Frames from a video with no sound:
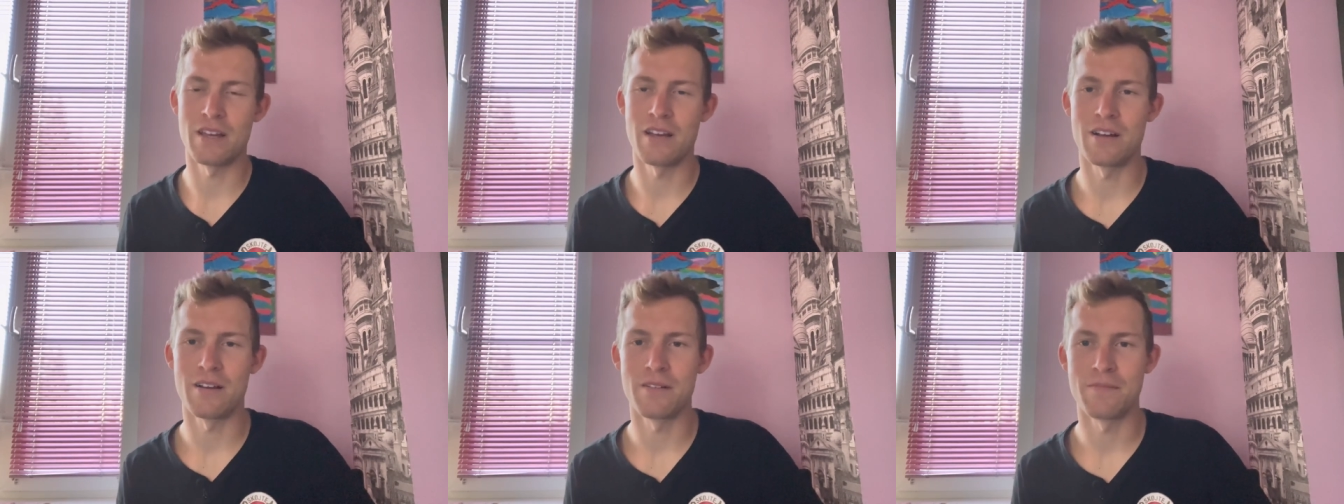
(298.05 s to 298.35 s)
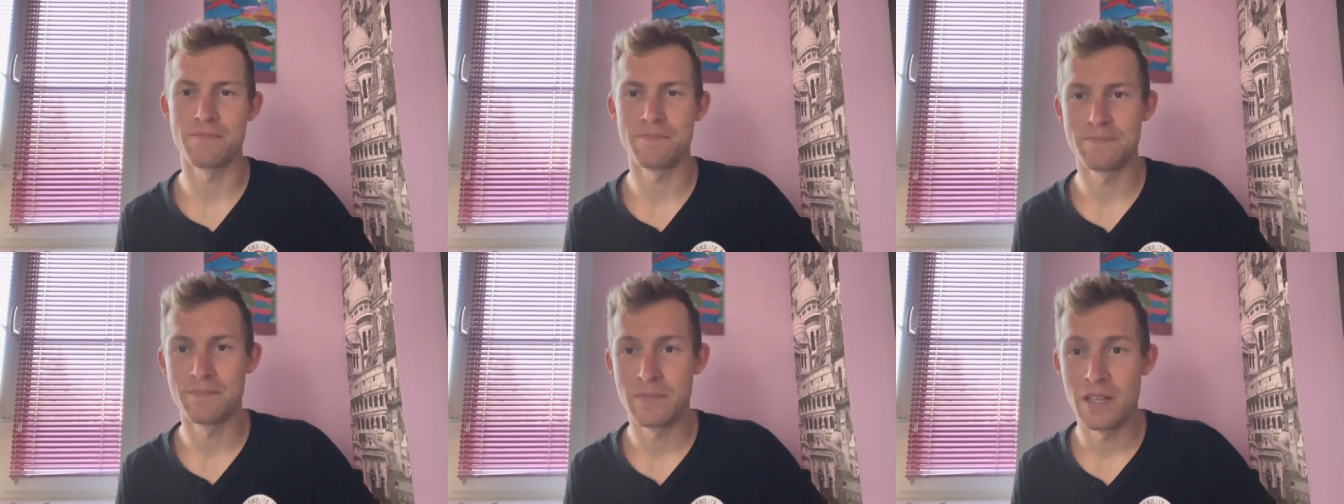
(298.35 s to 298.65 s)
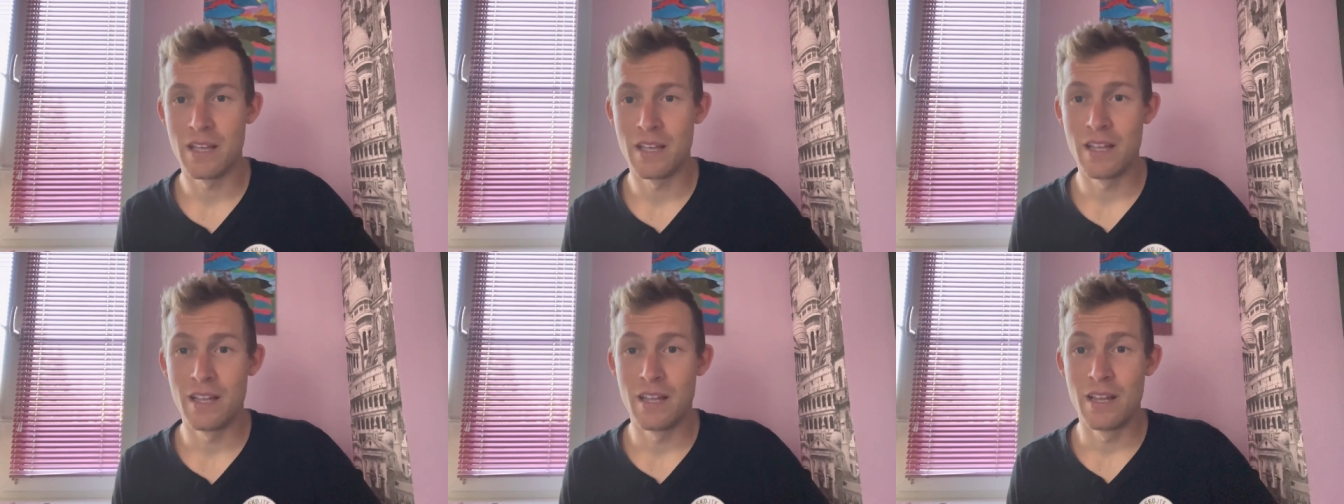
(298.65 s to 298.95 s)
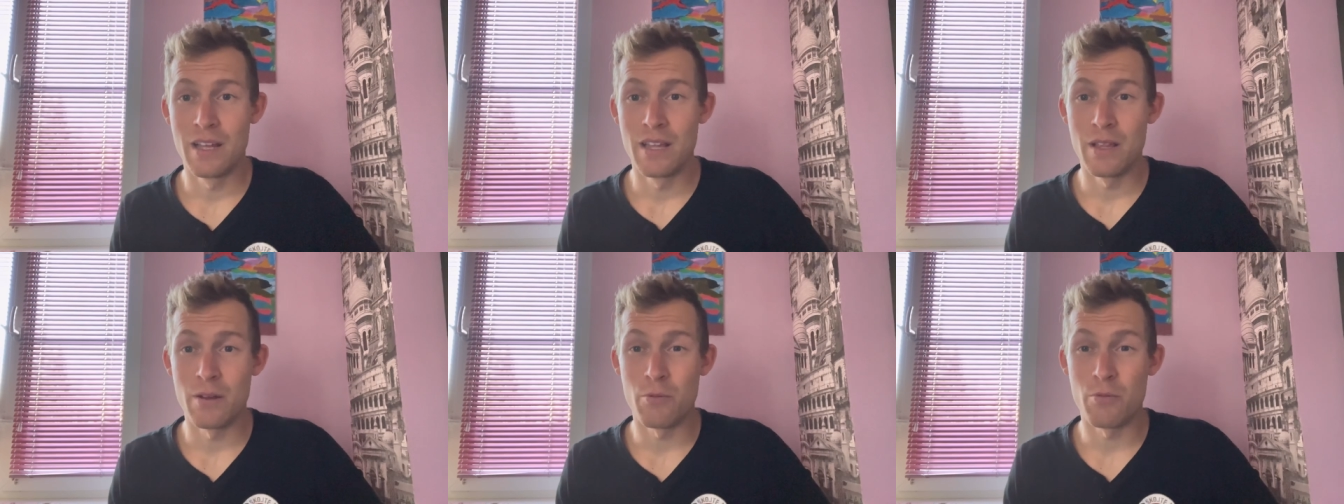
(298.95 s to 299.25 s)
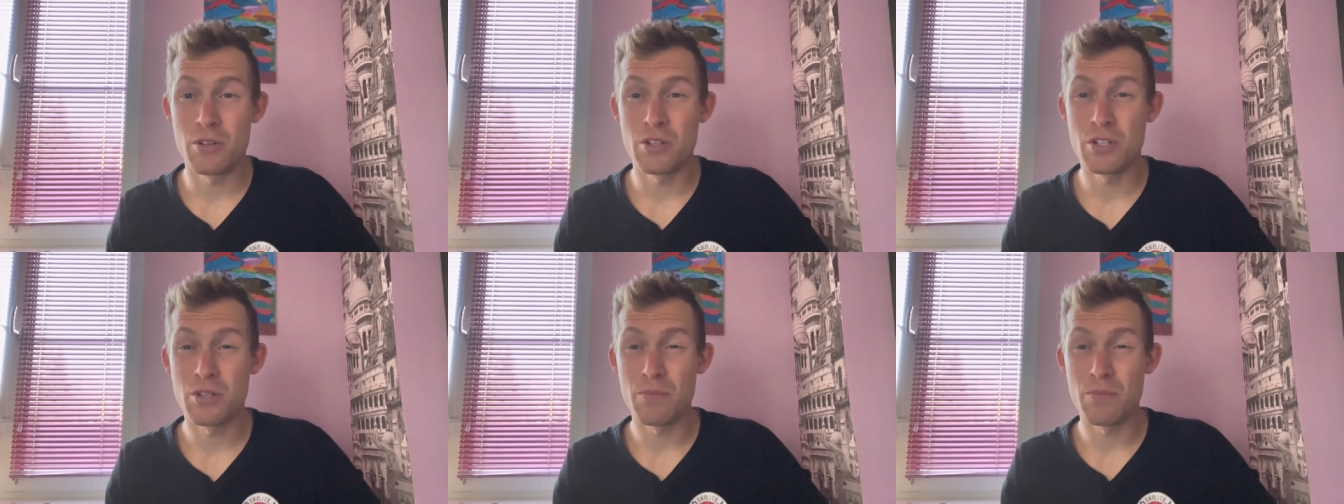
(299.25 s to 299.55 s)
Um, and
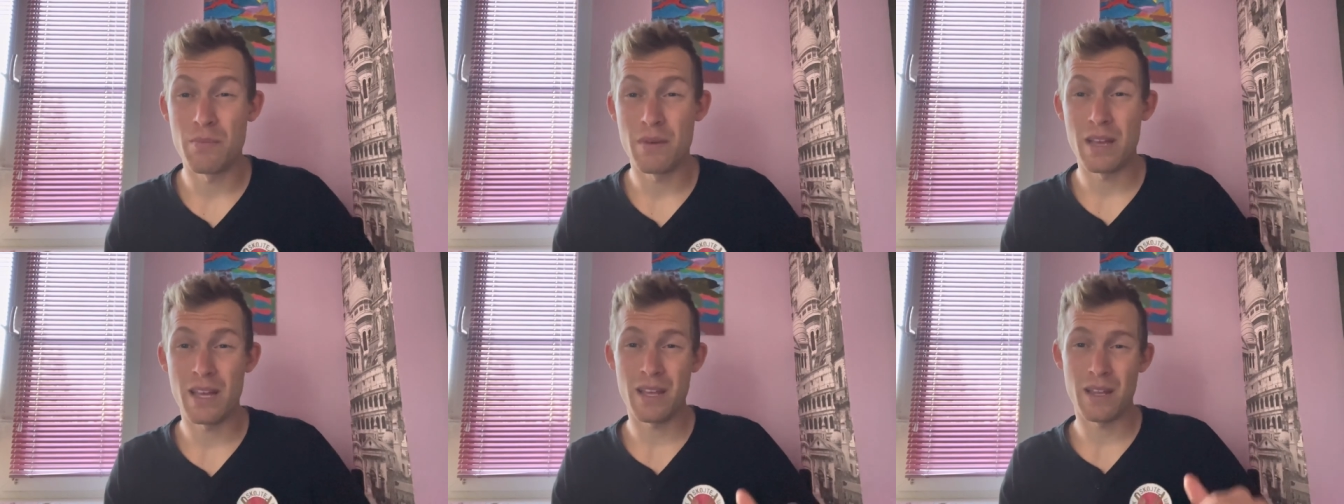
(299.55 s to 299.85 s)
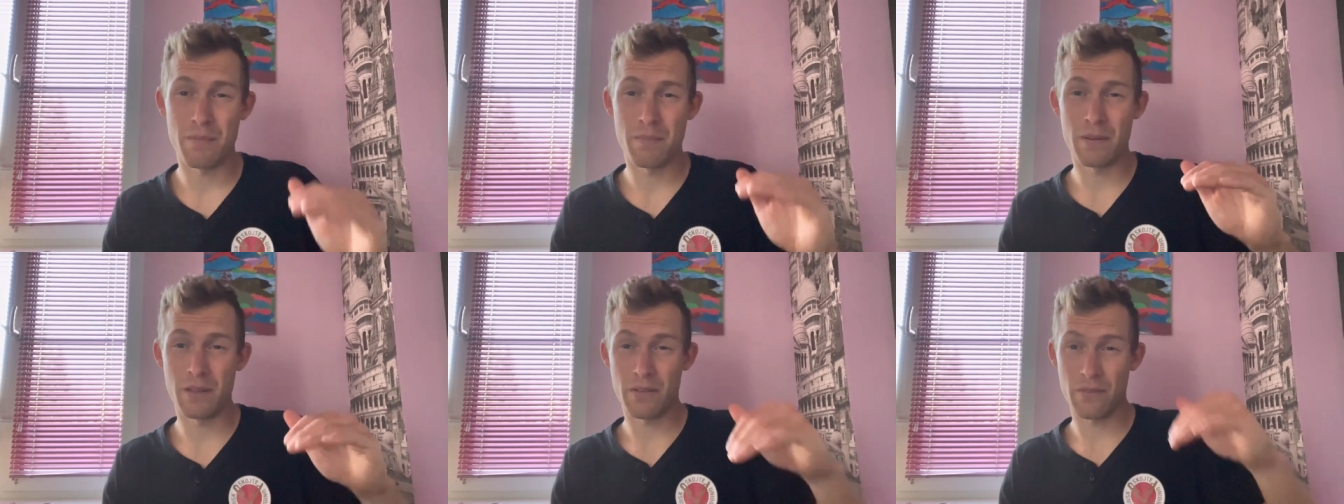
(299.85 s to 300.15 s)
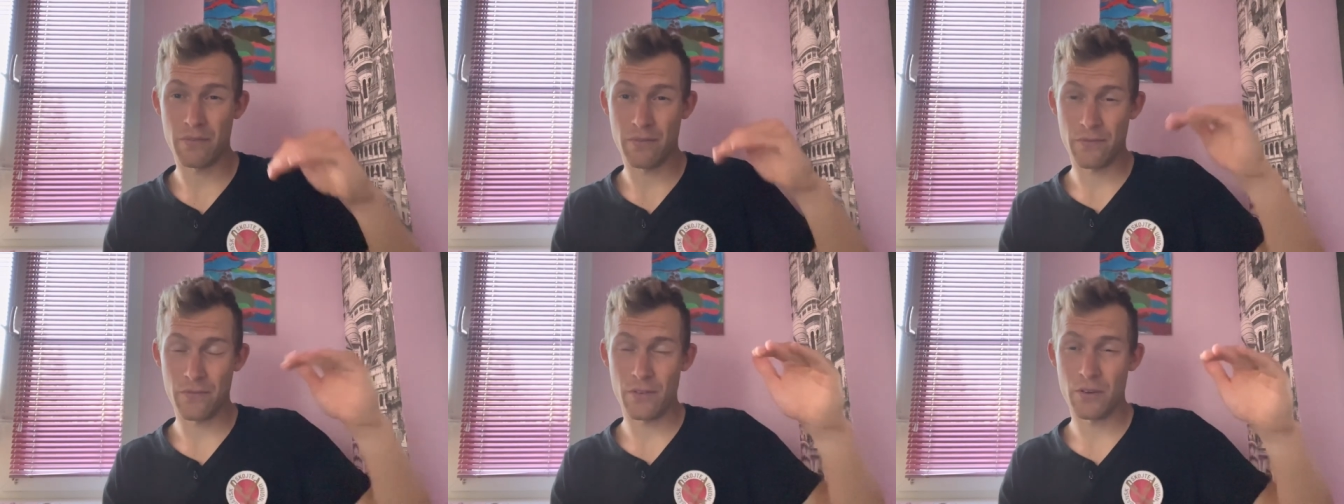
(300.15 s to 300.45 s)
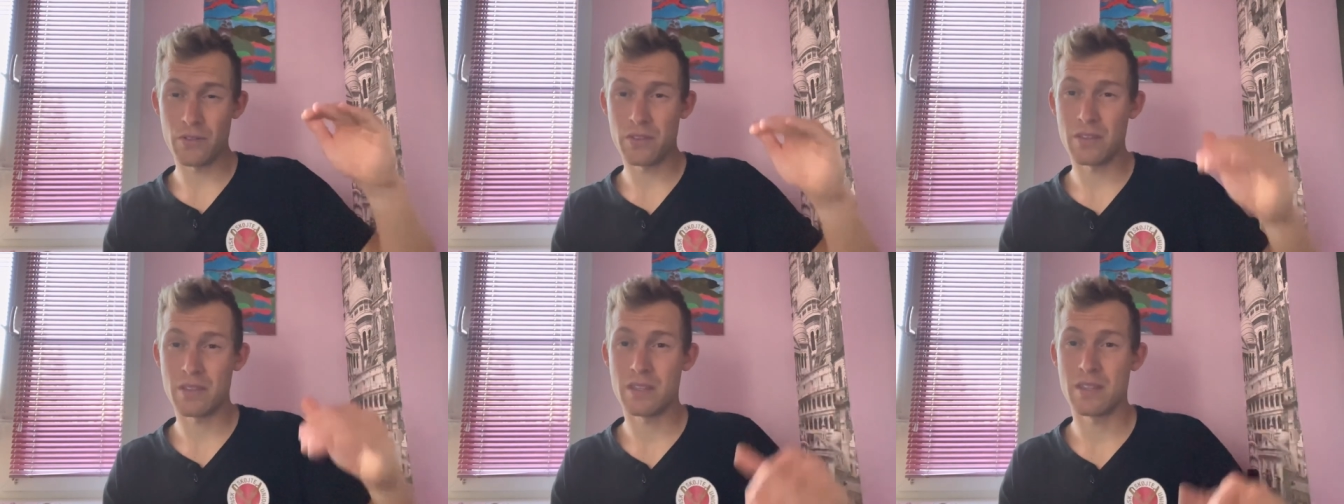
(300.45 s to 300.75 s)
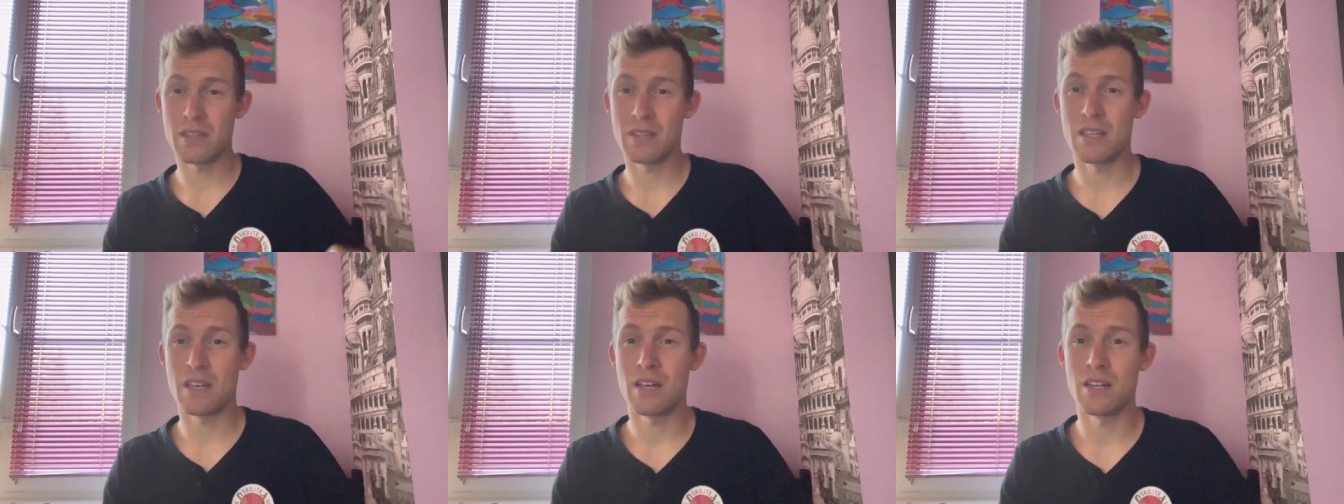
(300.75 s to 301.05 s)
once you make it a bit further
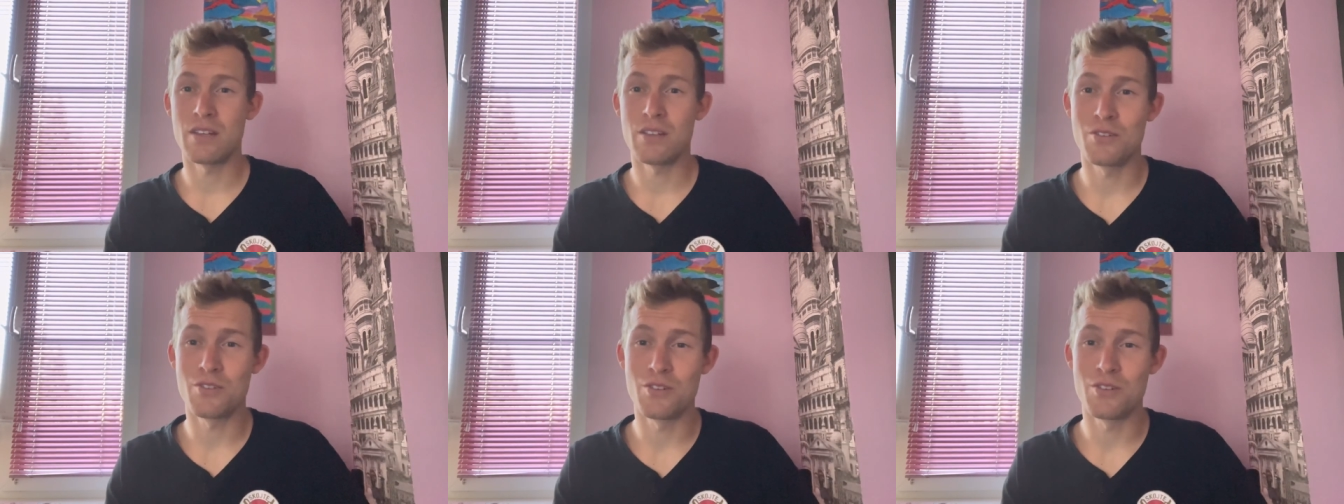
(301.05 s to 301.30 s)
than that,